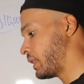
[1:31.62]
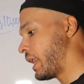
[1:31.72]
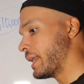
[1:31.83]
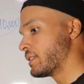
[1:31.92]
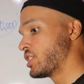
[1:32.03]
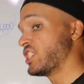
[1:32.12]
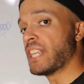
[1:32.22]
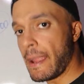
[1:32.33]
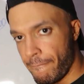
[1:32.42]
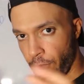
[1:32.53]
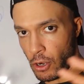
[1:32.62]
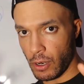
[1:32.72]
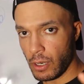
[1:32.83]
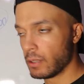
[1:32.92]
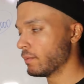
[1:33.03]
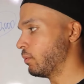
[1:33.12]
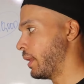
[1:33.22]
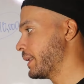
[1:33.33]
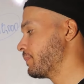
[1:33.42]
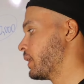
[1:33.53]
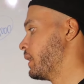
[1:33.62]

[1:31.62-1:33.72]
a lot safer, right?